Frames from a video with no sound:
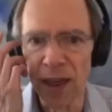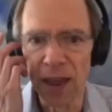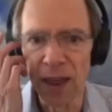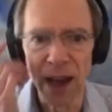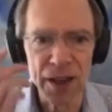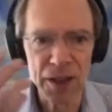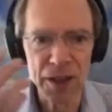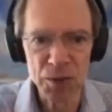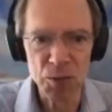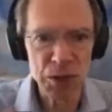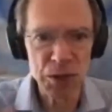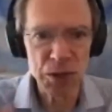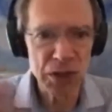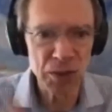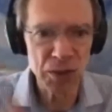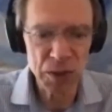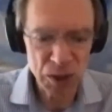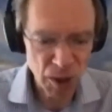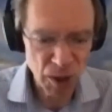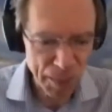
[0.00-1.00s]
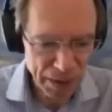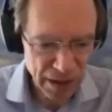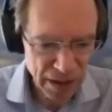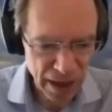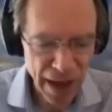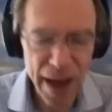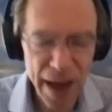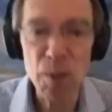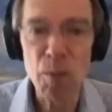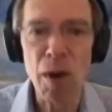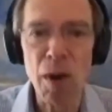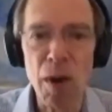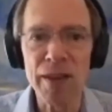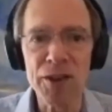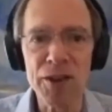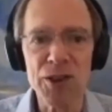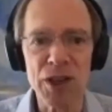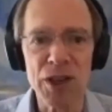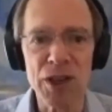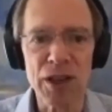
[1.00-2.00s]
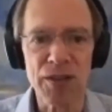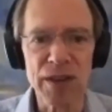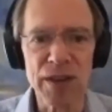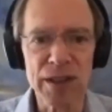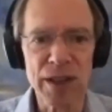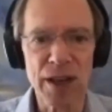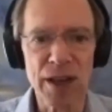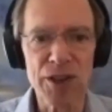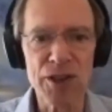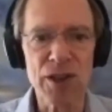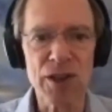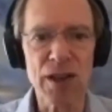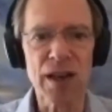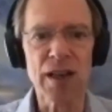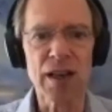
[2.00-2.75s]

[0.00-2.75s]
I, I, was talking about the etymology of intention,